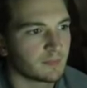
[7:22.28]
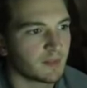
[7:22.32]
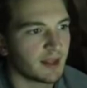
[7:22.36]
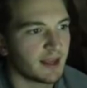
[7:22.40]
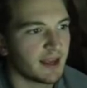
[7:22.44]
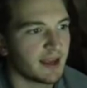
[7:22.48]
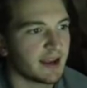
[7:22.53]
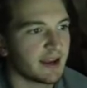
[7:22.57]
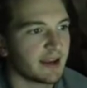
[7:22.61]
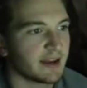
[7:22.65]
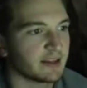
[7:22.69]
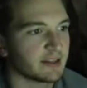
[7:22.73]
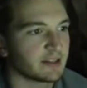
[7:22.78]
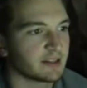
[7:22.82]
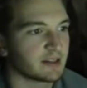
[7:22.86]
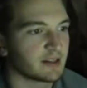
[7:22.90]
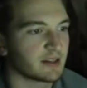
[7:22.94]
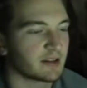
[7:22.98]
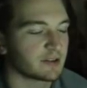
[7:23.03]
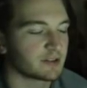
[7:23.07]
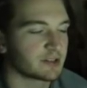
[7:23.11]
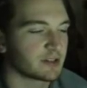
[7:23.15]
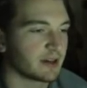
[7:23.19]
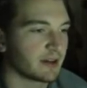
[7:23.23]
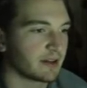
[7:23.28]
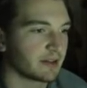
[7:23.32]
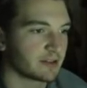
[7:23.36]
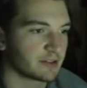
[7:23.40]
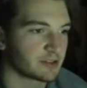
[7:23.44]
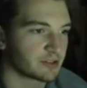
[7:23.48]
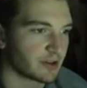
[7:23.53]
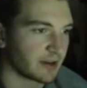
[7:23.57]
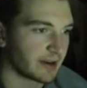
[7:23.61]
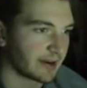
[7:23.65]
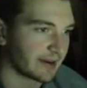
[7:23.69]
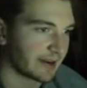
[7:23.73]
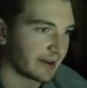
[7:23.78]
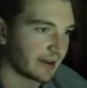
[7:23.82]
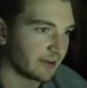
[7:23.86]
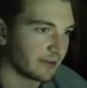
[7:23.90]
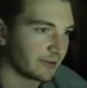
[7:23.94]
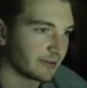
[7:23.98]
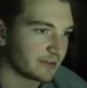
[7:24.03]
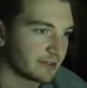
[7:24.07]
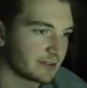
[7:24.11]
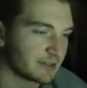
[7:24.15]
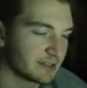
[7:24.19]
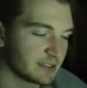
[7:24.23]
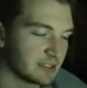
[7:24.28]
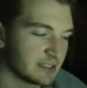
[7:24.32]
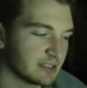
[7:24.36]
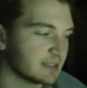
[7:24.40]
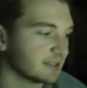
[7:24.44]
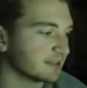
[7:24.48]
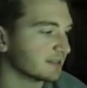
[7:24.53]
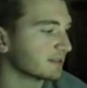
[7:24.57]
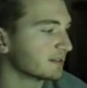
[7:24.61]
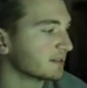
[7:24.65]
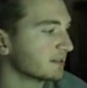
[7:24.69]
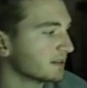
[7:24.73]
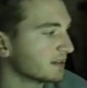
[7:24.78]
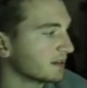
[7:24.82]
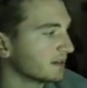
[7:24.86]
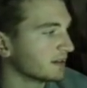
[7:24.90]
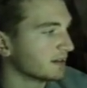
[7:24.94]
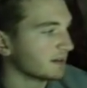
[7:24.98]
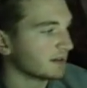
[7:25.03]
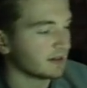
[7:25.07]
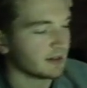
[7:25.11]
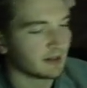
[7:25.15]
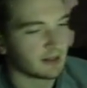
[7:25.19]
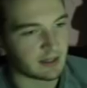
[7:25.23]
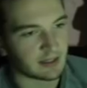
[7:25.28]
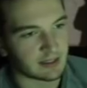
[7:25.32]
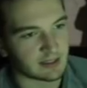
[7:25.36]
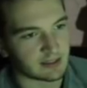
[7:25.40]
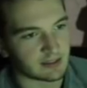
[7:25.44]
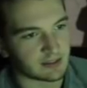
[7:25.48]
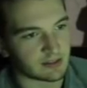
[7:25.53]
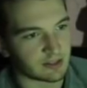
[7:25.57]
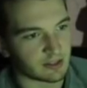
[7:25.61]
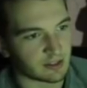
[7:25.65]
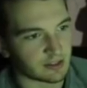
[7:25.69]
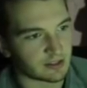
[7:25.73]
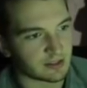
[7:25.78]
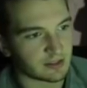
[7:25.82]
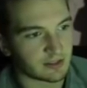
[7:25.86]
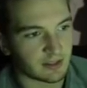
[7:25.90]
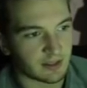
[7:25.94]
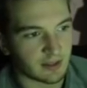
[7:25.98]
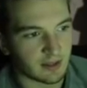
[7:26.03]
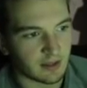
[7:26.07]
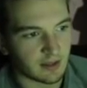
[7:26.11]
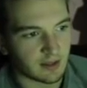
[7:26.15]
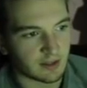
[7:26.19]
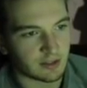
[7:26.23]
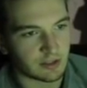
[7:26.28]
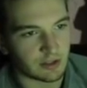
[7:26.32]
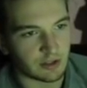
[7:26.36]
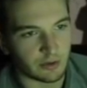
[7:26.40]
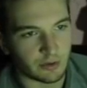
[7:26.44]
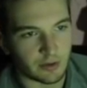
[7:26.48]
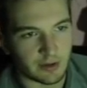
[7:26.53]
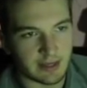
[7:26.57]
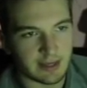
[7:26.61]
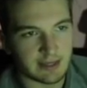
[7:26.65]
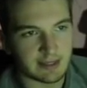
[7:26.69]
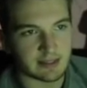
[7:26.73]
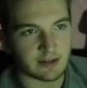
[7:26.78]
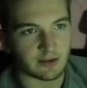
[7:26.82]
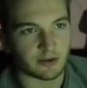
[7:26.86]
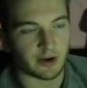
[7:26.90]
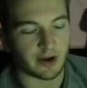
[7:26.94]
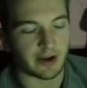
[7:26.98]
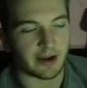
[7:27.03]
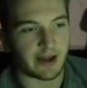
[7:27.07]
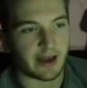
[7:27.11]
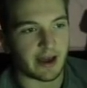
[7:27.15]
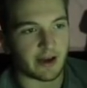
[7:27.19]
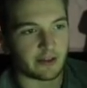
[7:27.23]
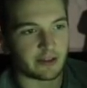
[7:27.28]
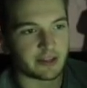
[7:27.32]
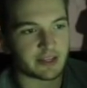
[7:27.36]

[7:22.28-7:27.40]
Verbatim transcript: And there's another strikeout. Jesus. This is just too easy right now.